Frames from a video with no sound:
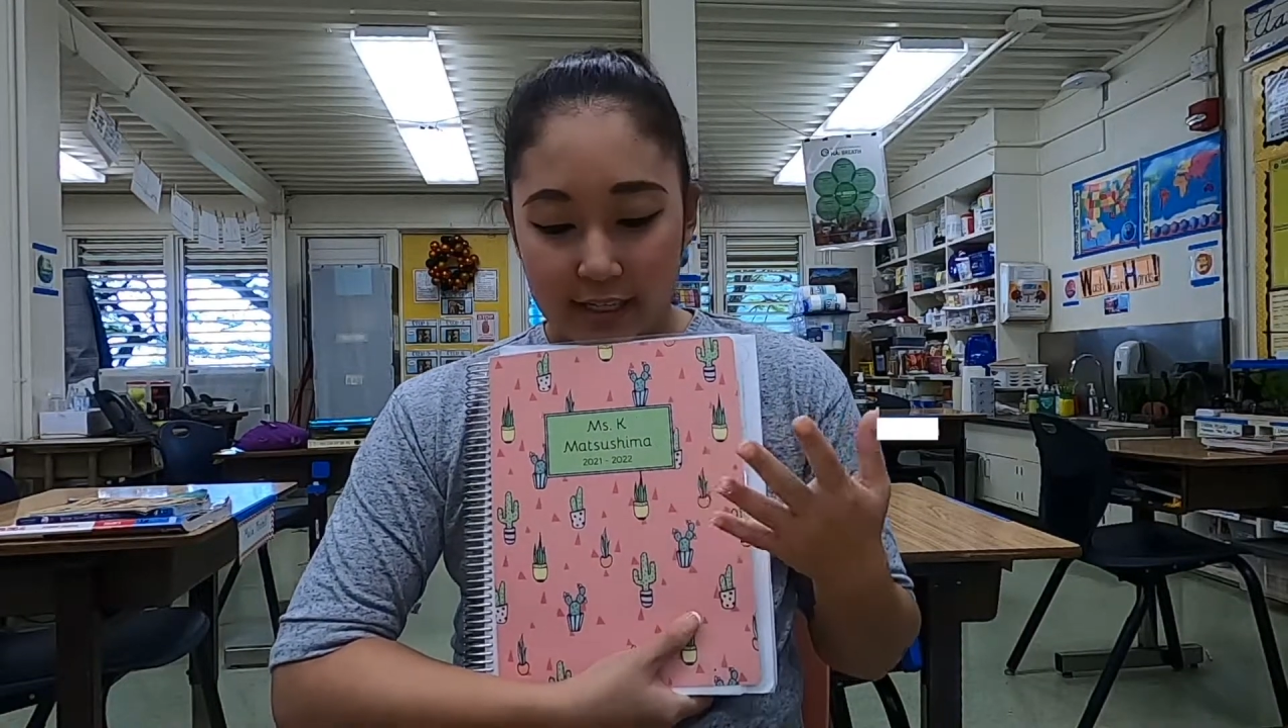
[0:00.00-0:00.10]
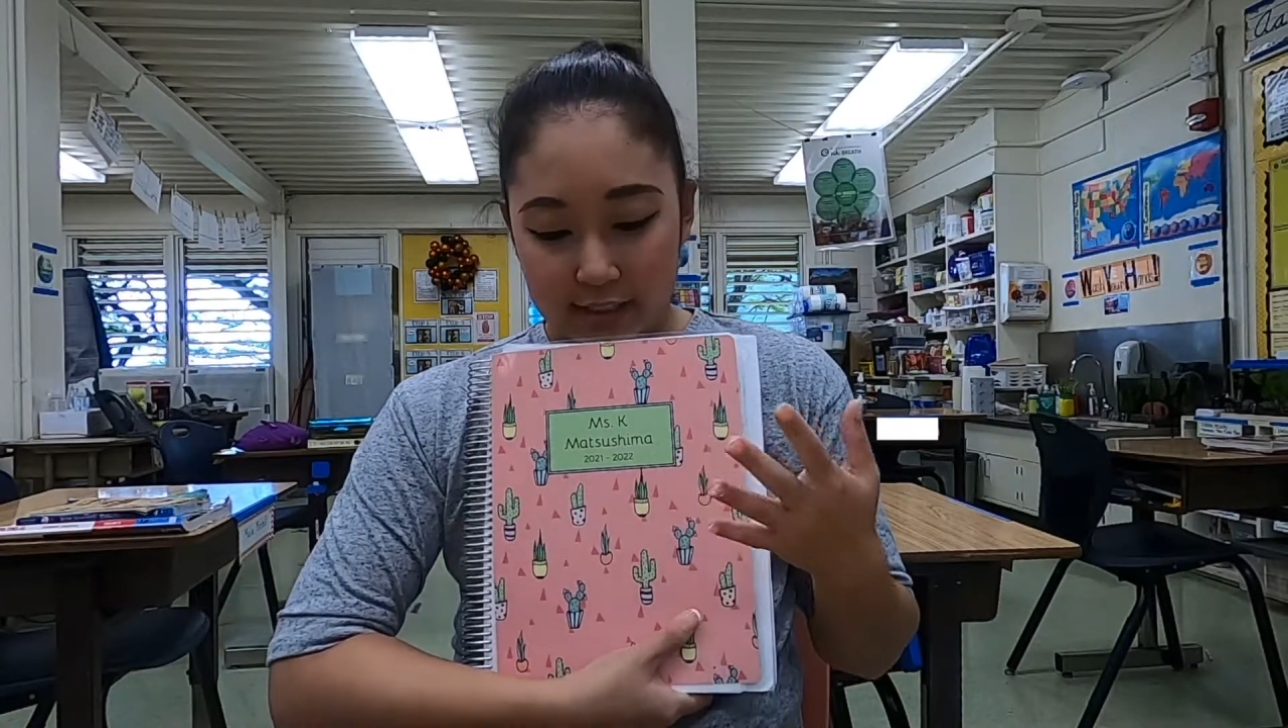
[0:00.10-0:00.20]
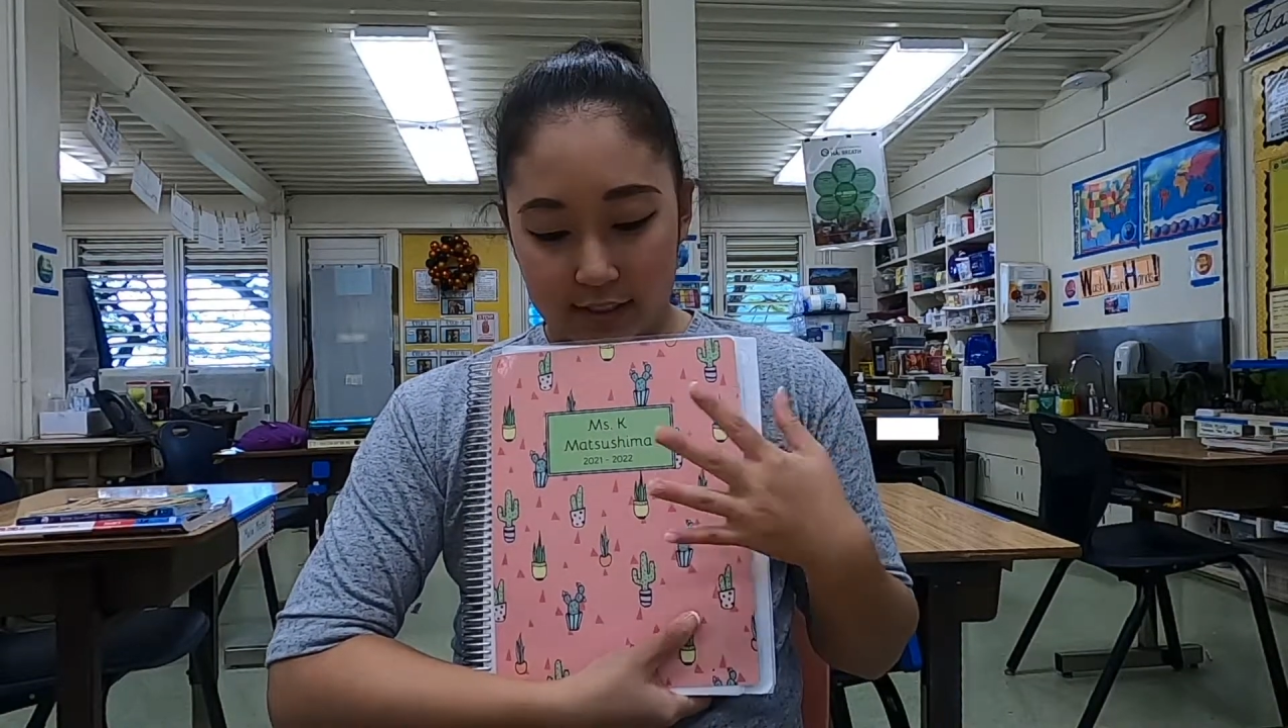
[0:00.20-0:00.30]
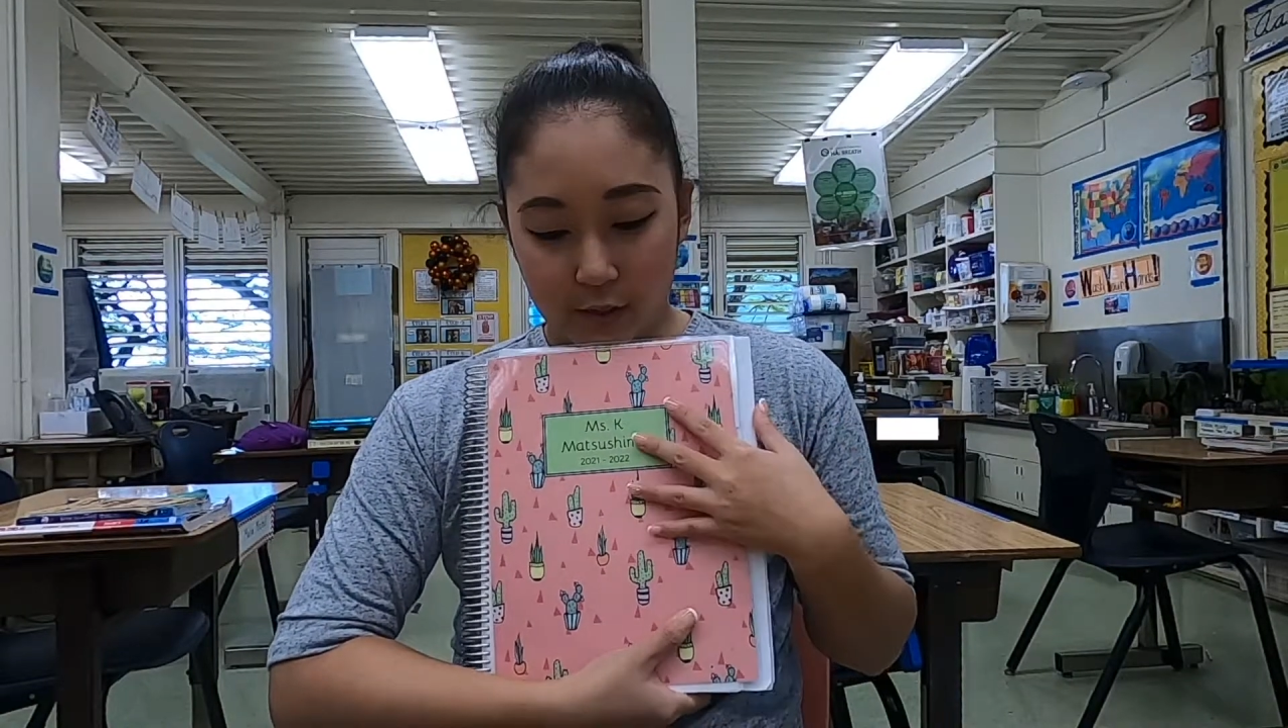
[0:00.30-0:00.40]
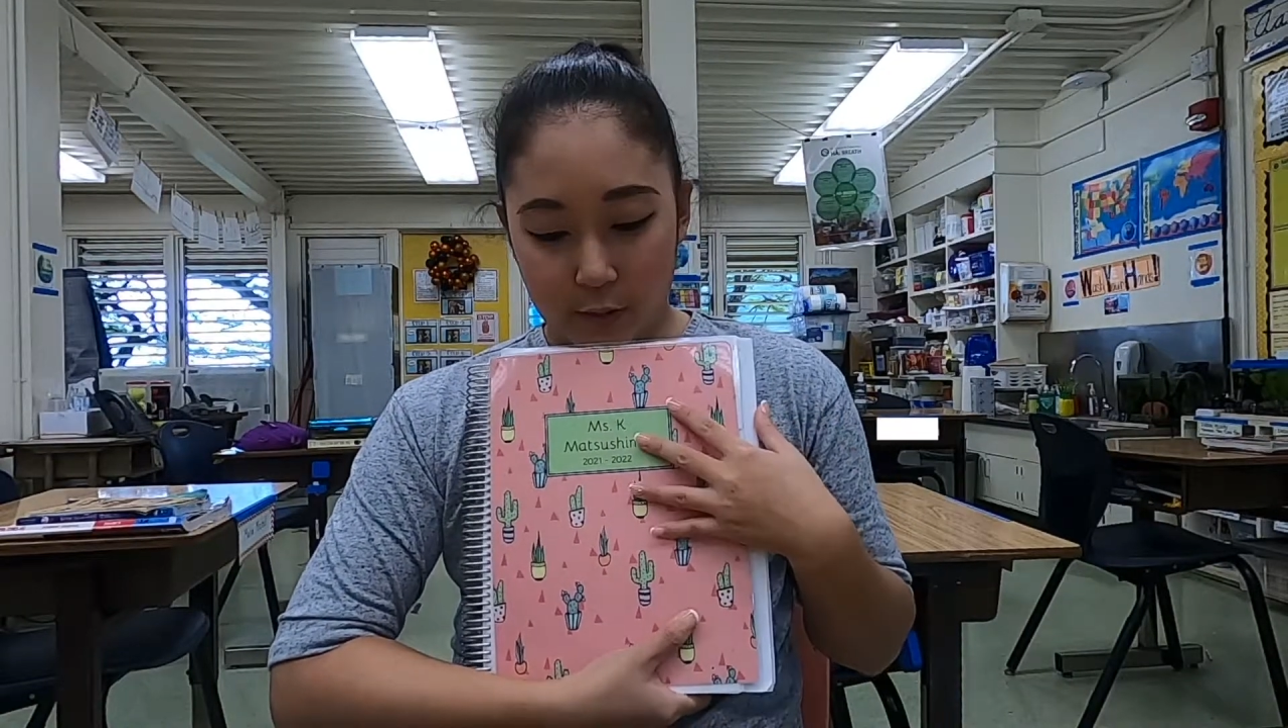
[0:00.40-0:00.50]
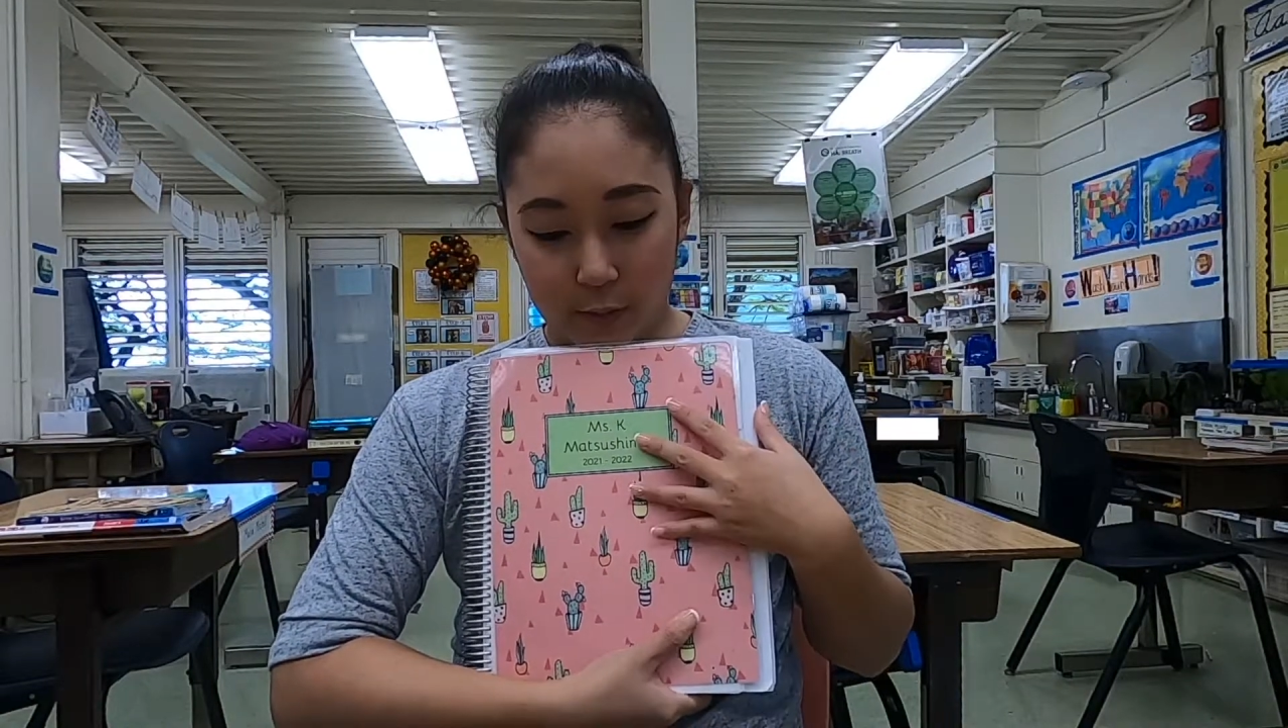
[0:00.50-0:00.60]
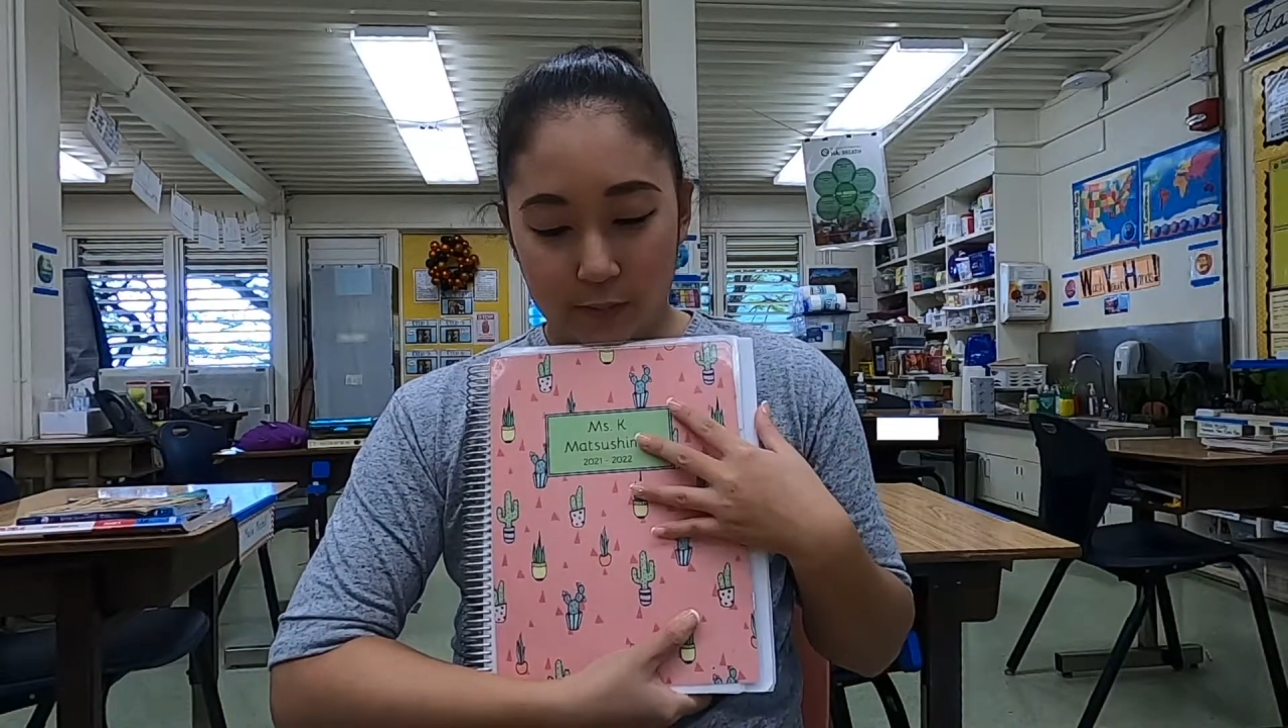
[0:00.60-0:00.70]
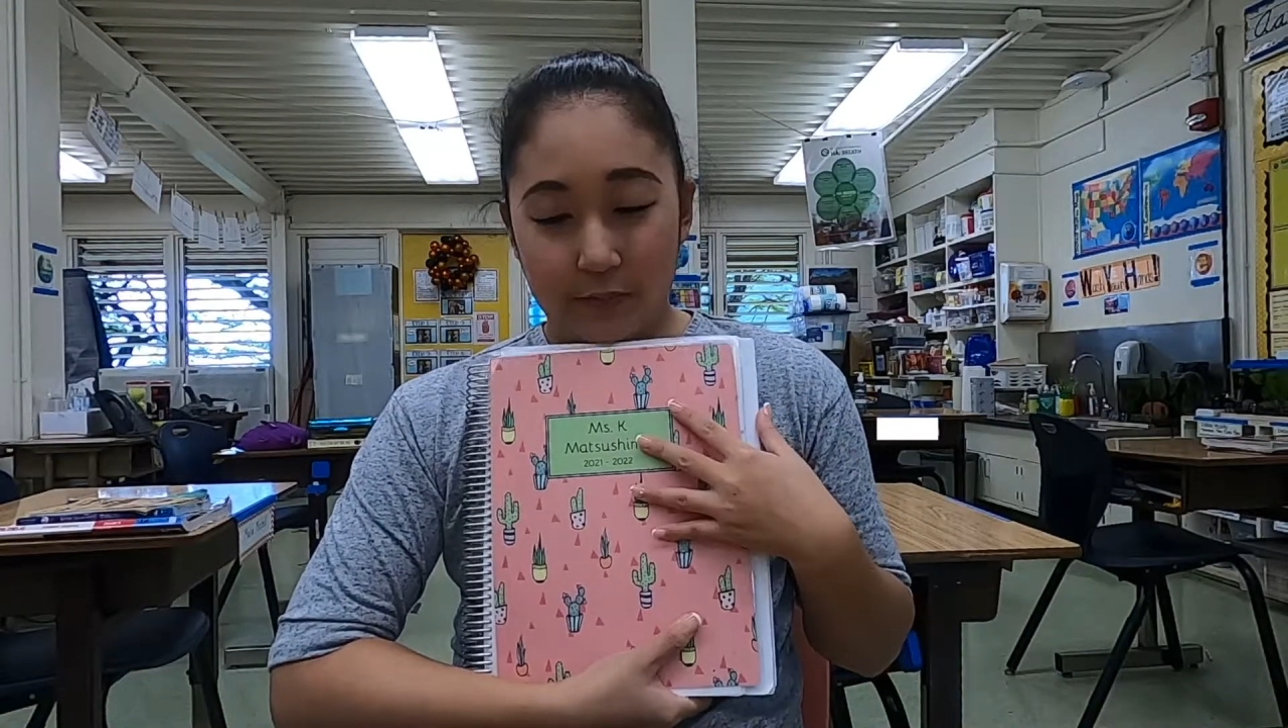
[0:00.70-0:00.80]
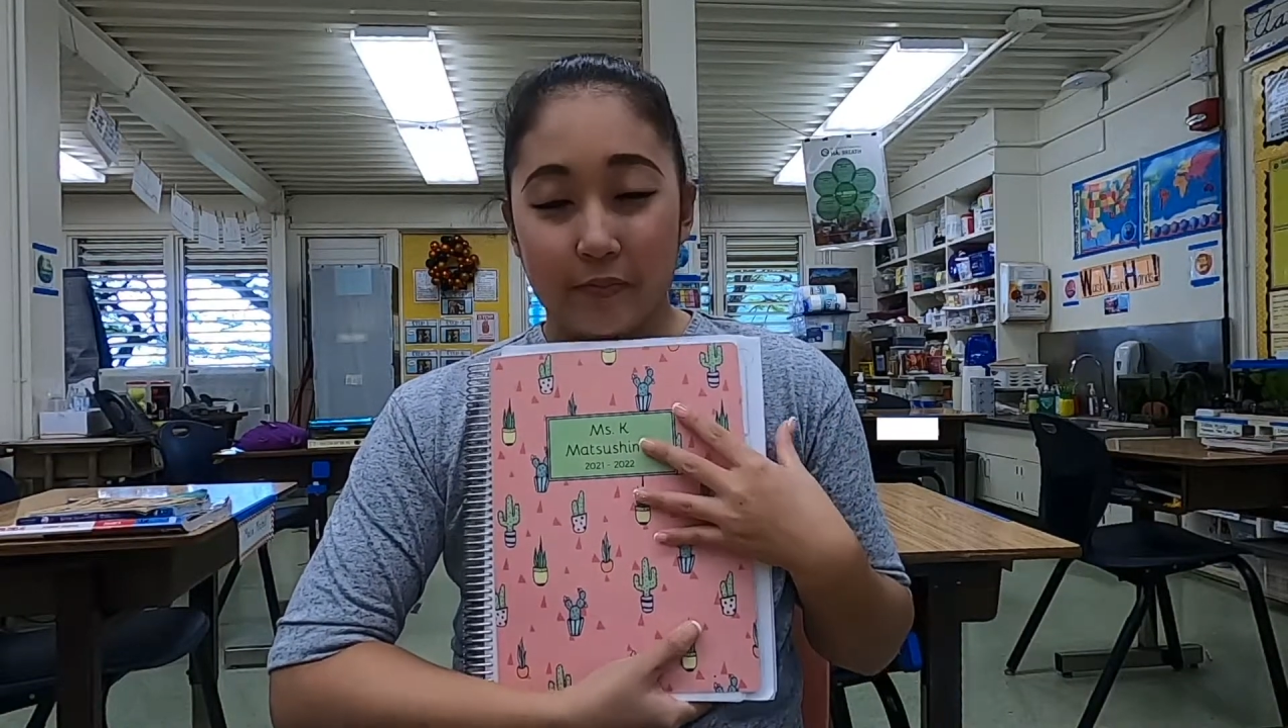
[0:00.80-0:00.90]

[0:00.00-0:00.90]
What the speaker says: So